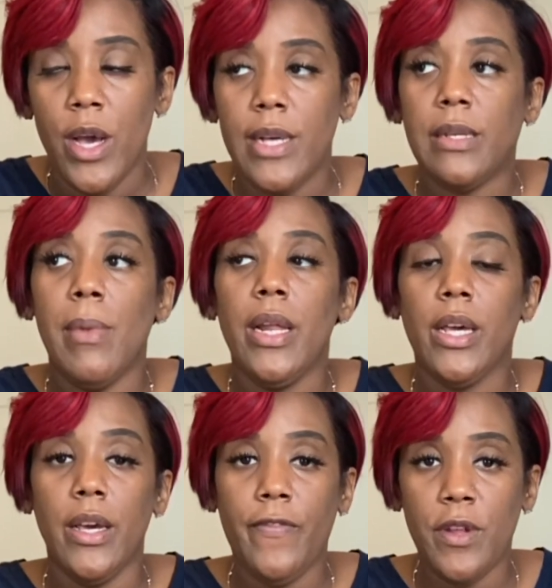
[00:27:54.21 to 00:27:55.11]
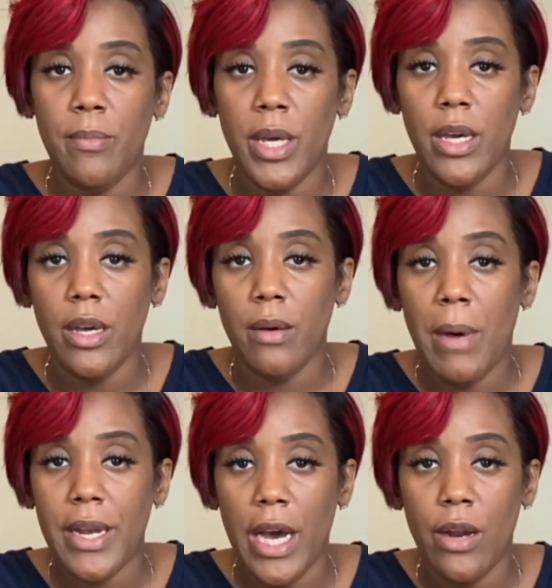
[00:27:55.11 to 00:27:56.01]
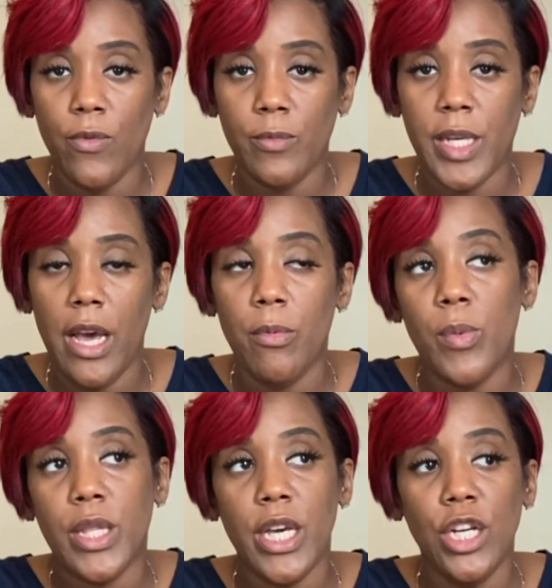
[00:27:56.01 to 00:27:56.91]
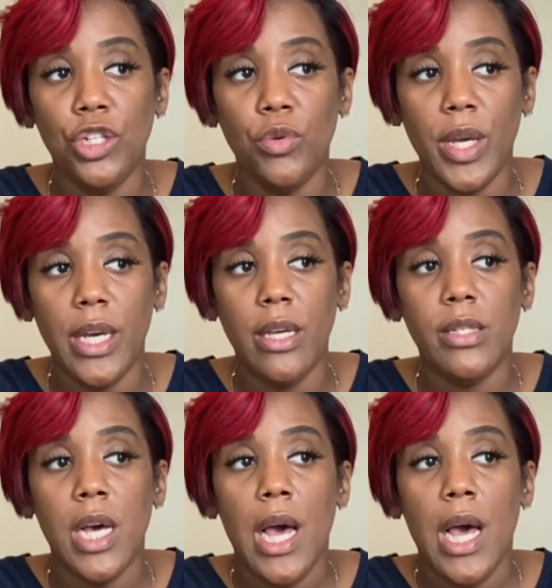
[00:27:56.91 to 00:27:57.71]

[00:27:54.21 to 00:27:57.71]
Somebody gifted me my dining room table, but the issue is